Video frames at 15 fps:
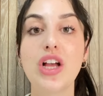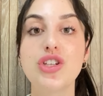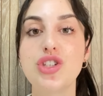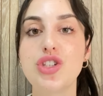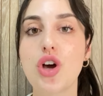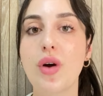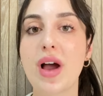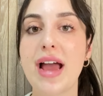
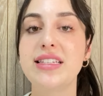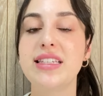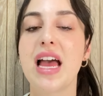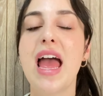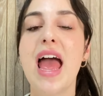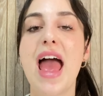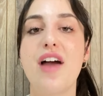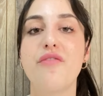So guys,
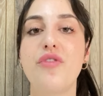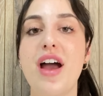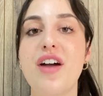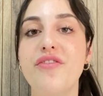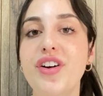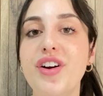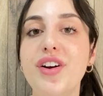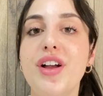have you
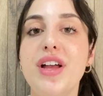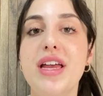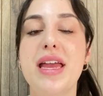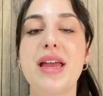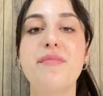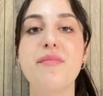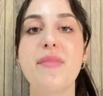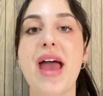ever
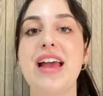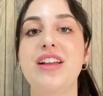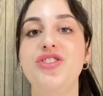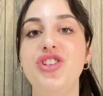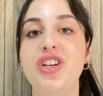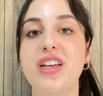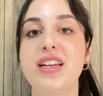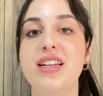
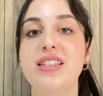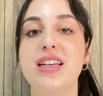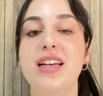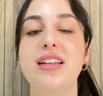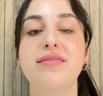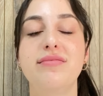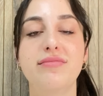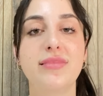
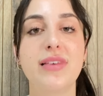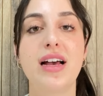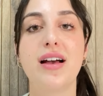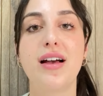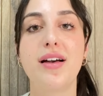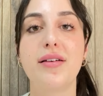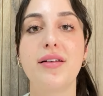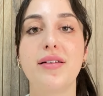imagined
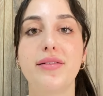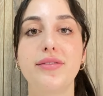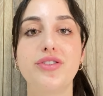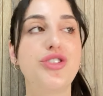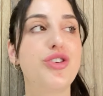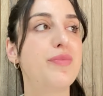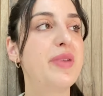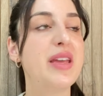
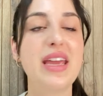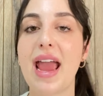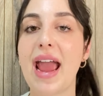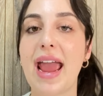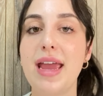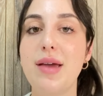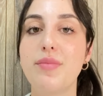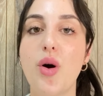to be
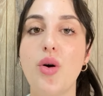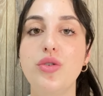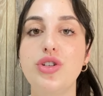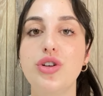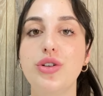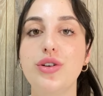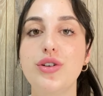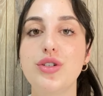able
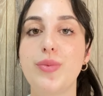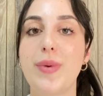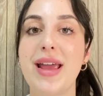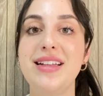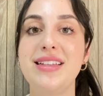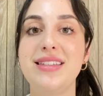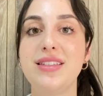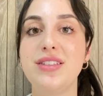to lose
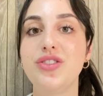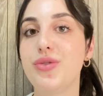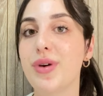weight